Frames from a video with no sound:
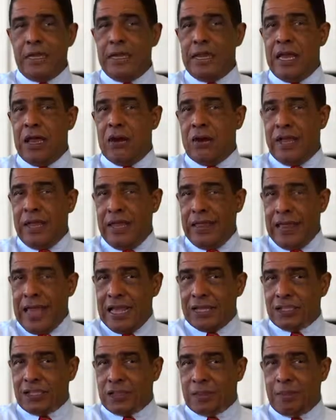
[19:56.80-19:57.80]
Now,
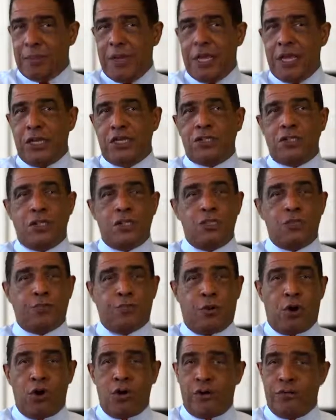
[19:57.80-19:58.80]
that speech is
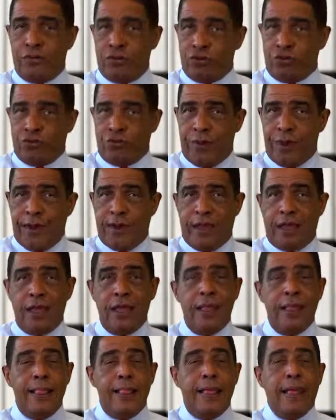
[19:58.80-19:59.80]
part of your training,
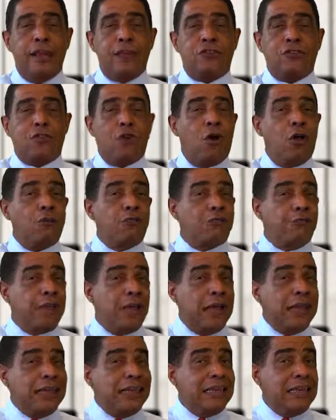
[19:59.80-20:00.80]
and it's called
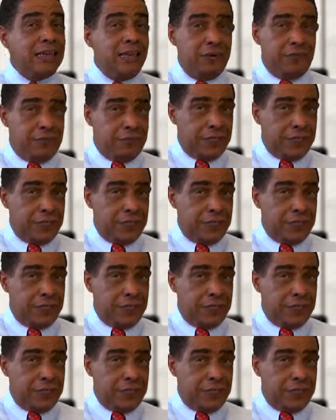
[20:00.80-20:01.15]
Finding and